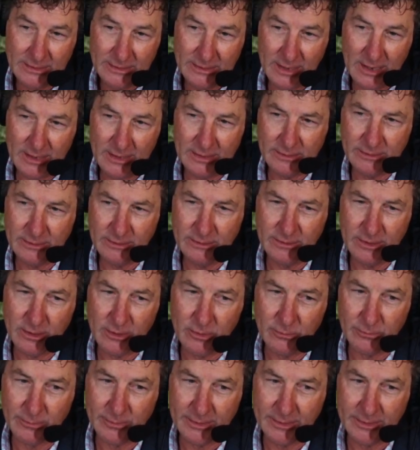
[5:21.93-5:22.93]

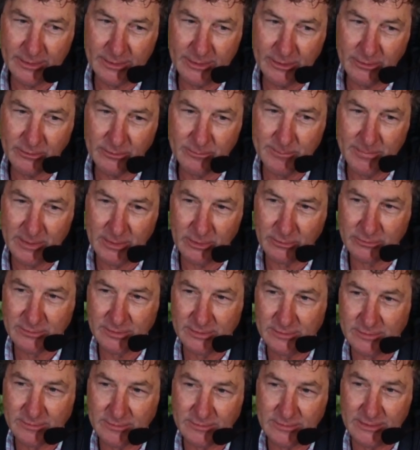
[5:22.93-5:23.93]
Here in Middle
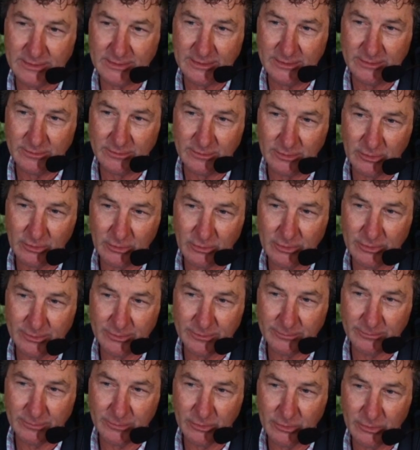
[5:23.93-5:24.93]
Tennessee, and you're
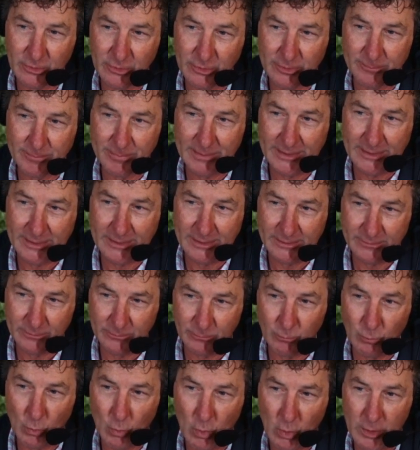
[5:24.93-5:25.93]
gonna be
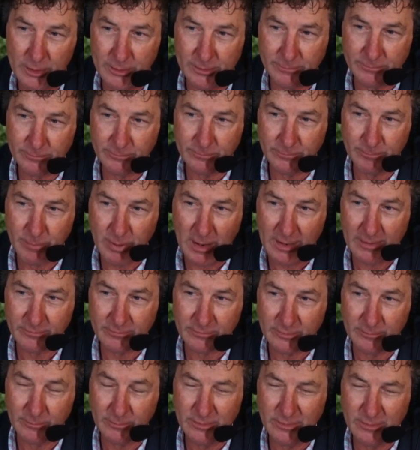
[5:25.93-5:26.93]
in one
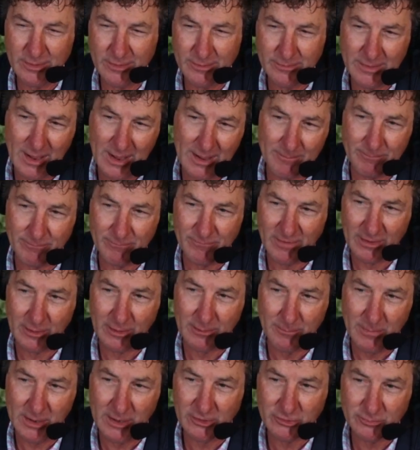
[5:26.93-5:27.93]
possible, not
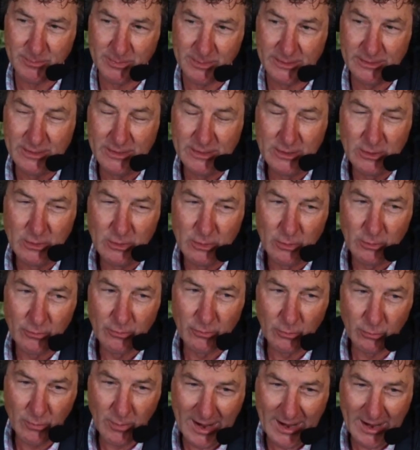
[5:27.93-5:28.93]
very much, but
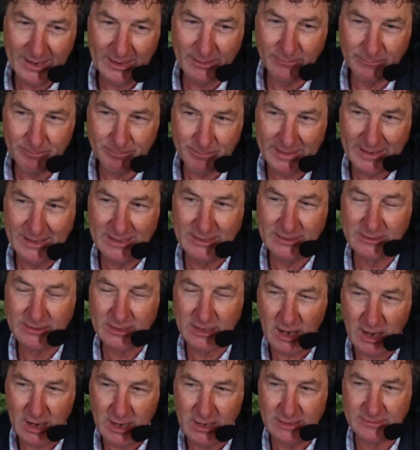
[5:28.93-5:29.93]
the rain being
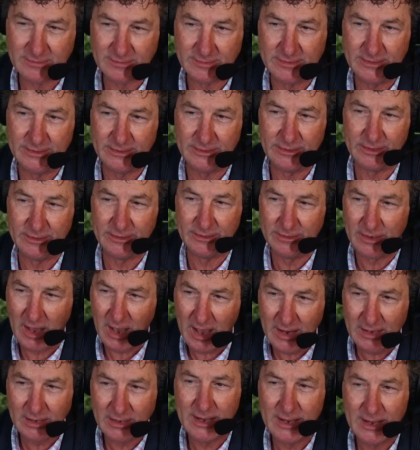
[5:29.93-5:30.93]
constant and
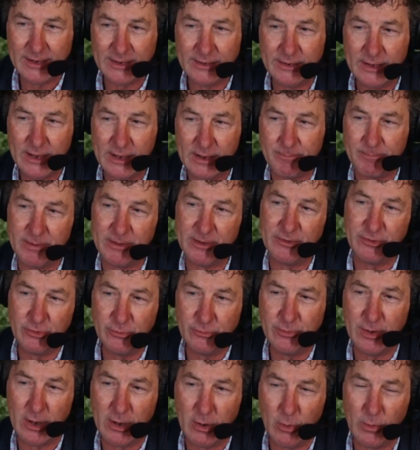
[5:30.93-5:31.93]
not letting up, and
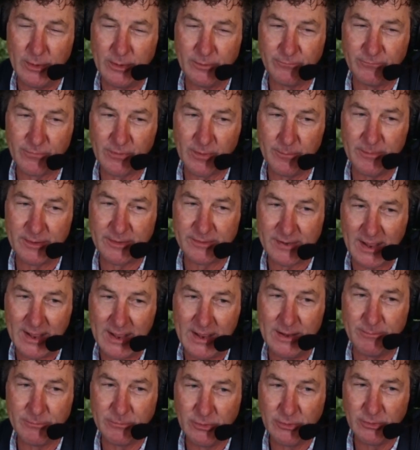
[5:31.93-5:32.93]
knowing from the
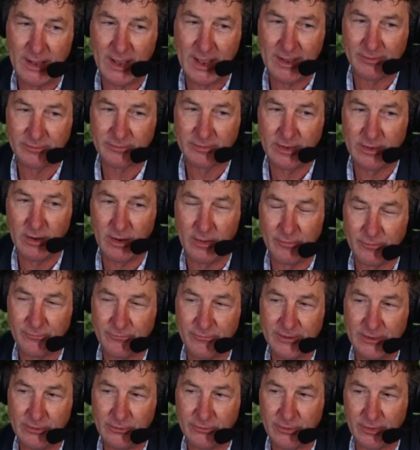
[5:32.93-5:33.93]
time you guys get on the
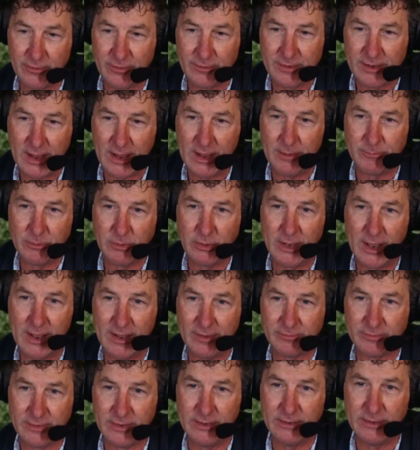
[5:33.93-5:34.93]
field to the time you
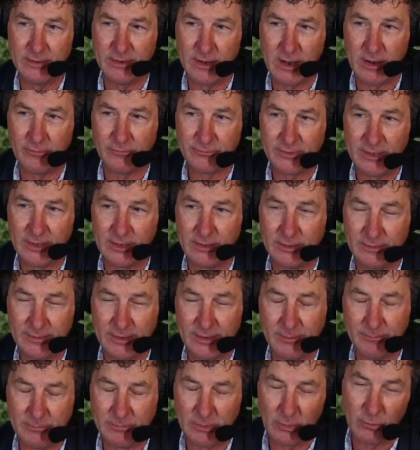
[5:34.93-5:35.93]
guys getting off, telling
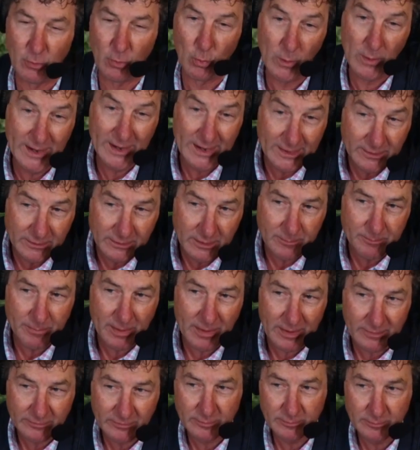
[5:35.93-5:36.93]
them the wind could
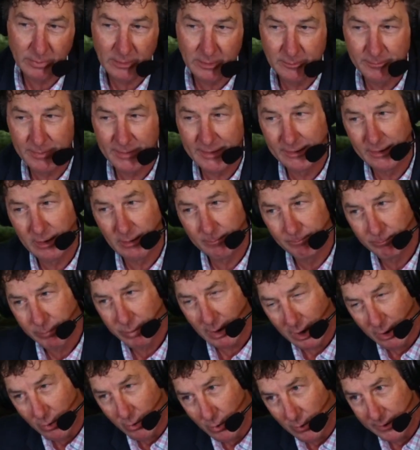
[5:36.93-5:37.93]
possibly be
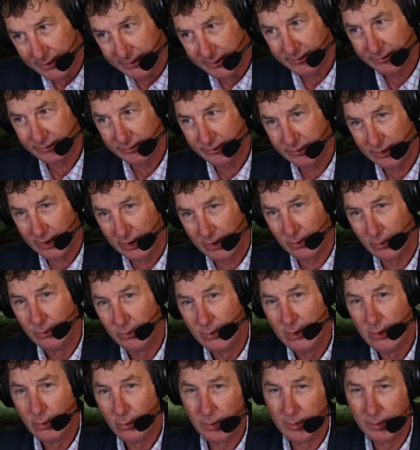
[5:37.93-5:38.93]
blowing.
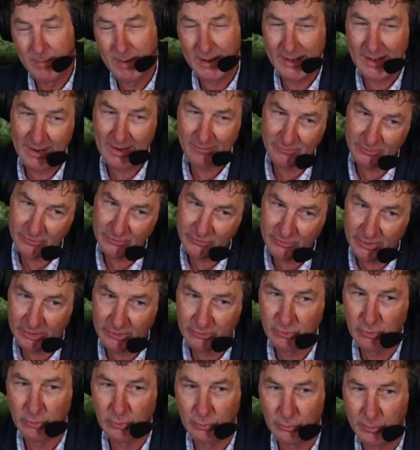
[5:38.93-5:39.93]
We may have to
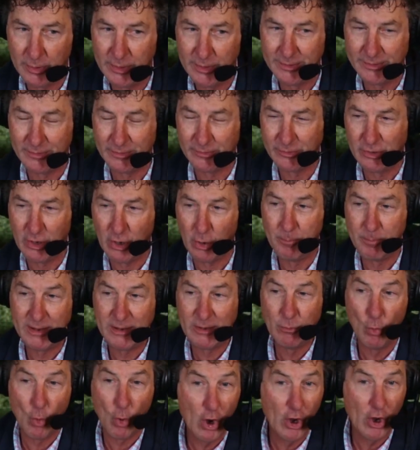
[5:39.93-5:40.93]
stick to a run.
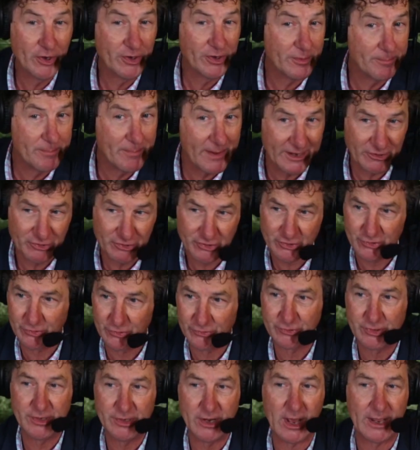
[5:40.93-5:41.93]
Be one
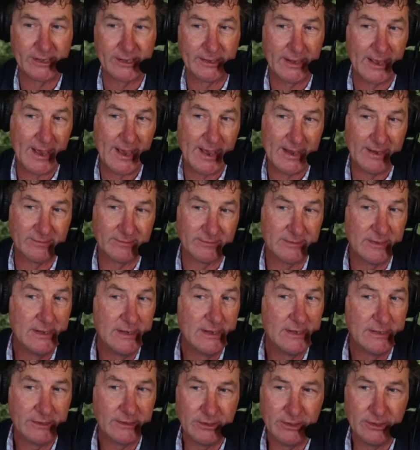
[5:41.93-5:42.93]
dimensional tonight, guys.
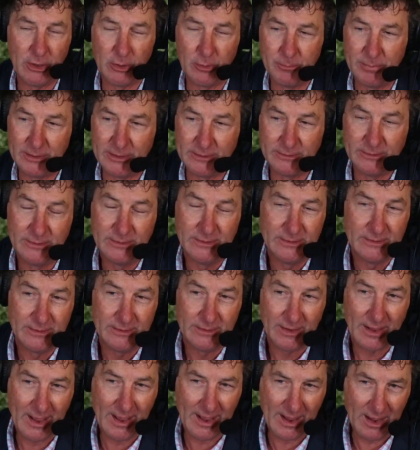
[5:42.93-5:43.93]
But
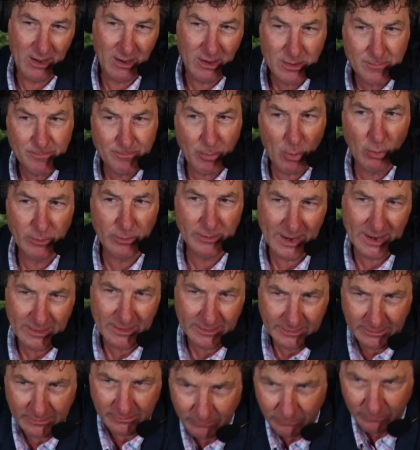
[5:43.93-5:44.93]
how
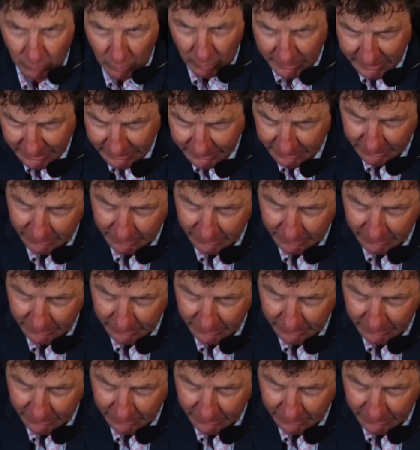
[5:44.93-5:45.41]
important? What do you